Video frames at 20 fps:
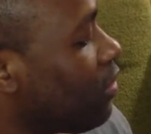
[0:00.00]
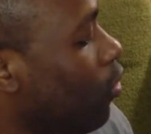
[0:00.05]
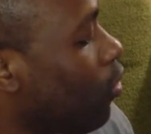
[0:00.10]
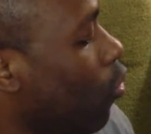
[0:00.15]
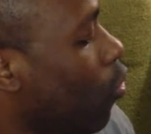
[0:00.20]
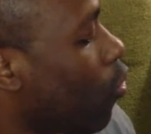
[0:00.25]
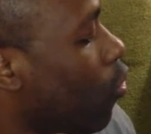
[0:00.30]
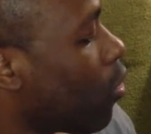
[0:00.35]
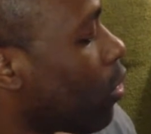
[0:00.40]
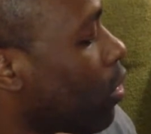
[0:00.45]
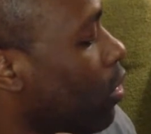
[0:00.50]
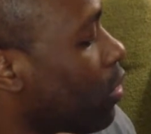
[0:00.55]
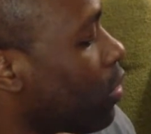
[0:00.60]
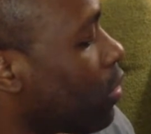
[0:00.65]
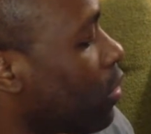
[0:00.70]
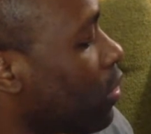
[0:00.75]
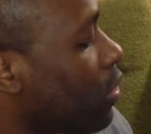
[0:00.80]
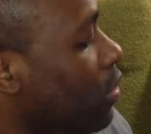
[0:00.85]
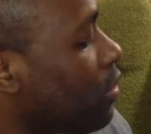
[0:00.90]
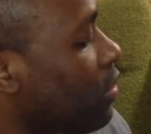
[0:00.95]
or
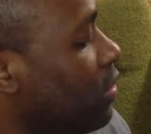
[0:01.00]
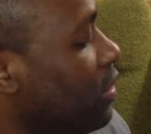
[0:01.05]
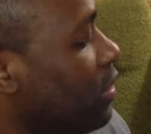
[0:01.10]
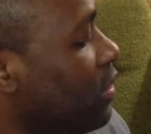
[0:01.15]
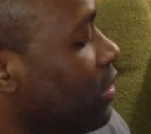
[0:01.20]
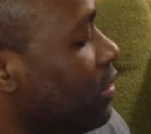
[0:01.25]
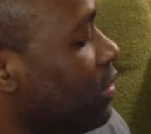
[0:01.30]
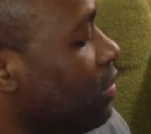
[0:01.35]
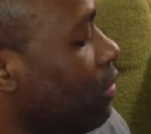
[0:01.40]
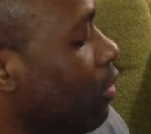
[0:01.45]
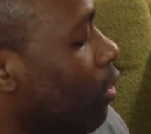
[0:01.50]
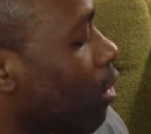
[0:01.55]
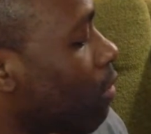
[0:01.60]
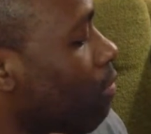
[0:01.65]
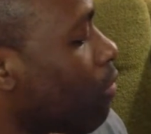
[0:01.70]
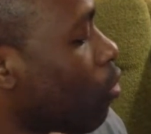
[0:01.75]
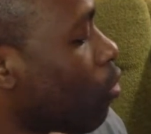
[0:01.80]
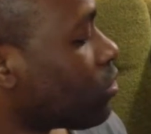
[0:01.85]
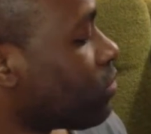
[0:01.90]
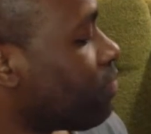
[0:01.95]

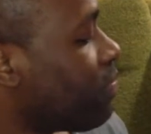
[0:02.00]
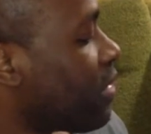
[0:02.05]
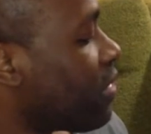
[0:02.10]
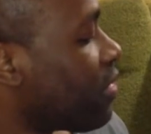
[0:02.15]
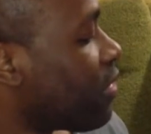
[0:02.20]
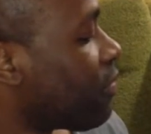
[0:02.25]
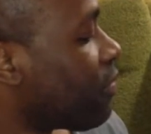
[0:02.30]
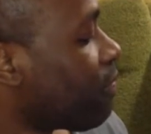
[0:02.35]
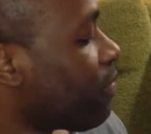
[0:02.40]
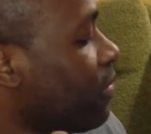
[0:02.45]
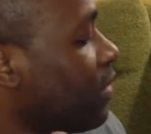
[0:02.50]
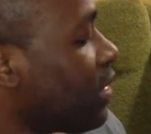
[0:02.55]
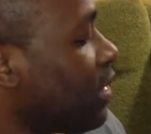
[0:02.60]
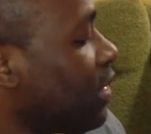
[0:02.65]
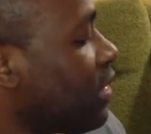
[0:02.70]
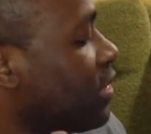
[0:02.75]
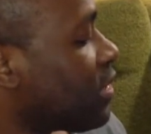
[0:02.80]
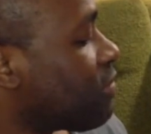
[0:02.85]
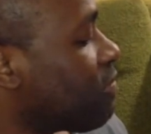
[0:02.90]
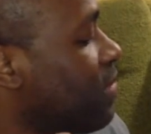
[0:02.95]
most bitter.
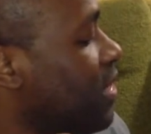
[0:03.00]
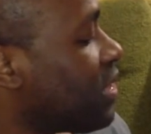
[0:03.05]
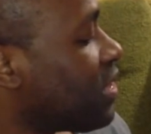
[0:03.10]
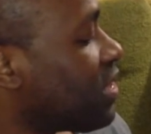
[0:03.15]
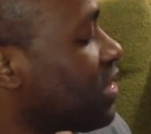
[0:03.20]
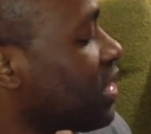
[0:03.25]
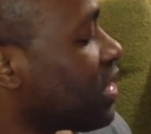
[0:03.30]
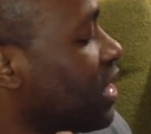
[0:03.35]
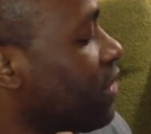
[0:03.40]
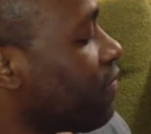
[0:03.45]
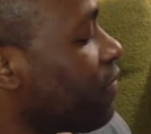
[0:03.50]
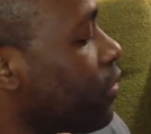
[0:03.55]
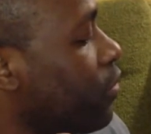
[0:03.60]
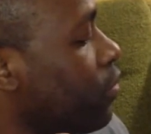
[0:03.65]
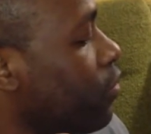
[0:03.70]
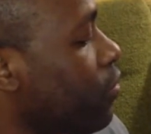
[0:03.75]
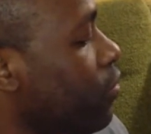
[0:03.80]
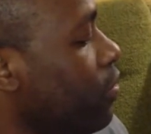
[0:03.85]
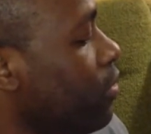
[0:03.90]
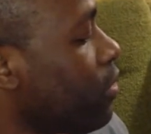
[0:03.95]
It is meant to give
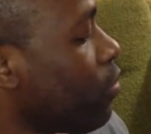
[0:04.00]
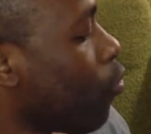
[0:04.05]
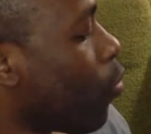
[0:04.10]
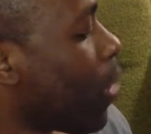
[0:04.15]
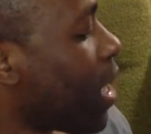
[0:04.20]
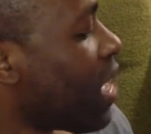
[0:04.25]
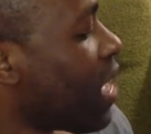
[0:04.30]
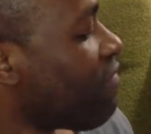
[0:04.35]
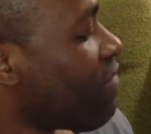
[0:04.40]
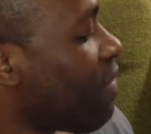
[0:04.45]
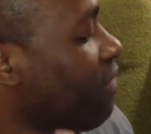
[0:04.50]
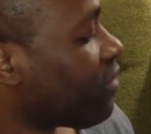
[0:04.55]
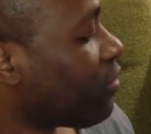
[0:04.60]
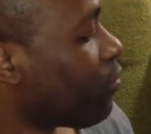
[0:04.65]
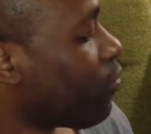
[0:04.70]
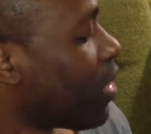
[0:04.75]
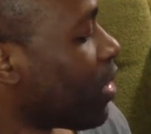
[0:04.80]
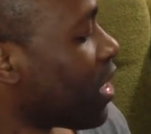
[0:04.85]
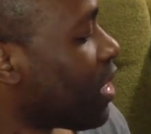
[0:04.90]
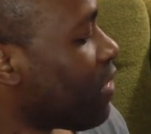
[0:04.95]
you wave after
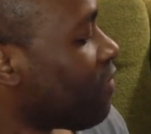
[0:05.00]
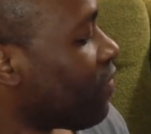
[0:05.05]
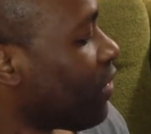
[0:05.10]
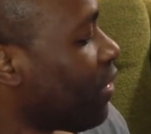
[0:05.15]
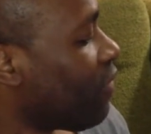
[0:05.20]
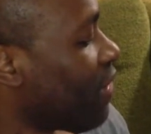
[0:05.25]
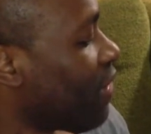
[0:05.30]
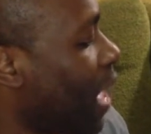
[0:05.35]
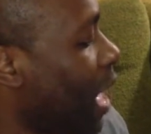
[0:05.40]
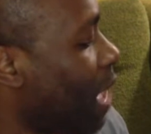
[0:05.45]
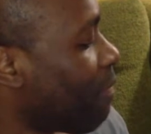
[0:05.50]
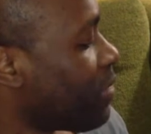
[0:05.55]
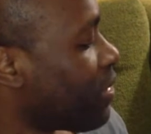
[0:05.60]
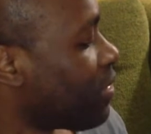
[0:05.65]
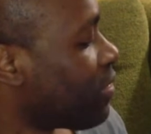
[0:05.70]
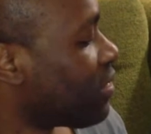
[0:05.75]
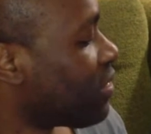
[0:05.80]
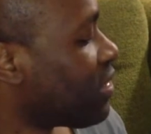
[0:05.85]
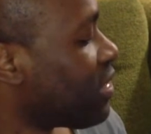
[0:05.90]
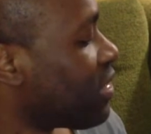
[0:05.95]
wave of hoppy
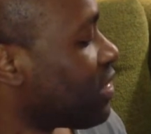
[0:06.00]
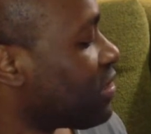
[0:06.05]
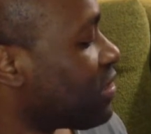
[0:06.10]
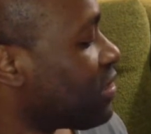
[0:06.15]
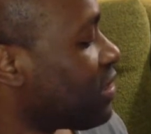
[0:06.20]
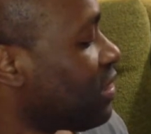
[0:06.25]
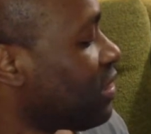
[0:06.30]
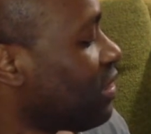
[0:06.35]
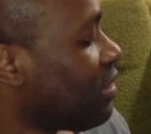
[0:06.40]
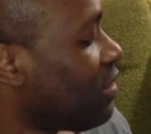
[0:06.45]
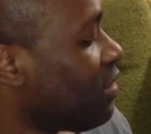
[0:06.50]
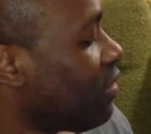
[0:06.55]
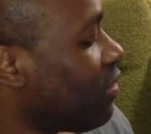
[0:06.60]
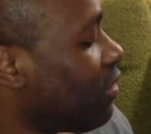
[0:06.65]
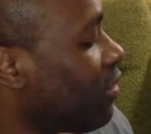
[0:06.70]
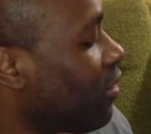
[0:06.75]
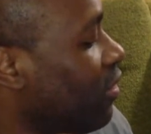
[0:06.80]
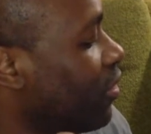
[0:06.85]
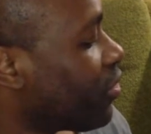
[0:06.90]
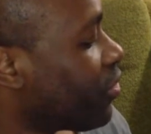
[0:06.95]
goodness
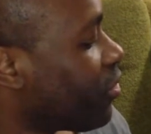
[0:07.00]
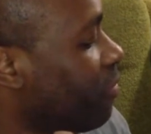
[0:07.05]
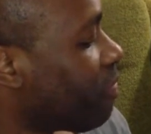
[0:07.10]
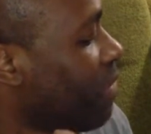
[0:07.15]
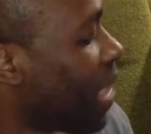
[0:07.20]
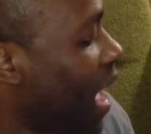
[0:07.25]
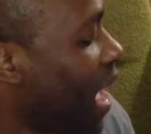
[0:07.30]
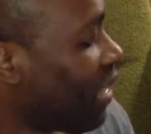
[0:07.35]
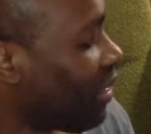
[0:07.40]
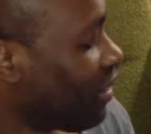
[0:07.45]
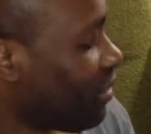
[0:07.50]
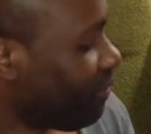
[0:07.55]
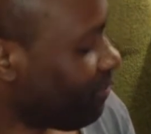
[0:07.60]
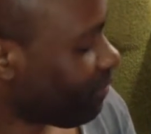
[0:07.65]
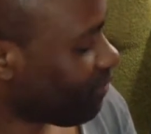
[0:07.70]
on your palate.